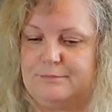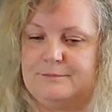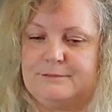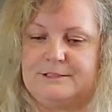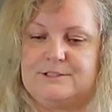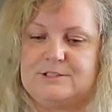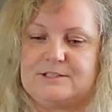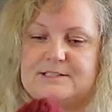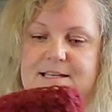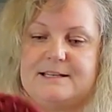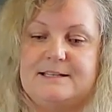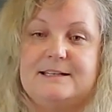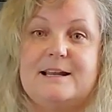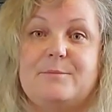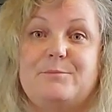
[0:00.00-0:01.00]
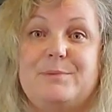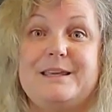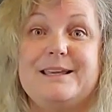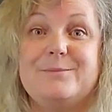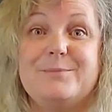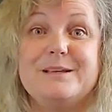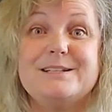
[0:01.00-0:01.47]
it just ended up being
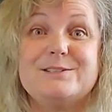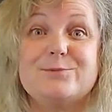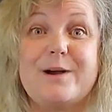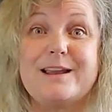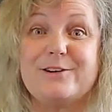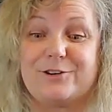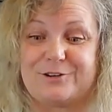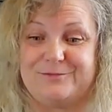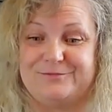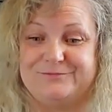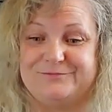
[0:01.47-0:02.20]
a big sweater.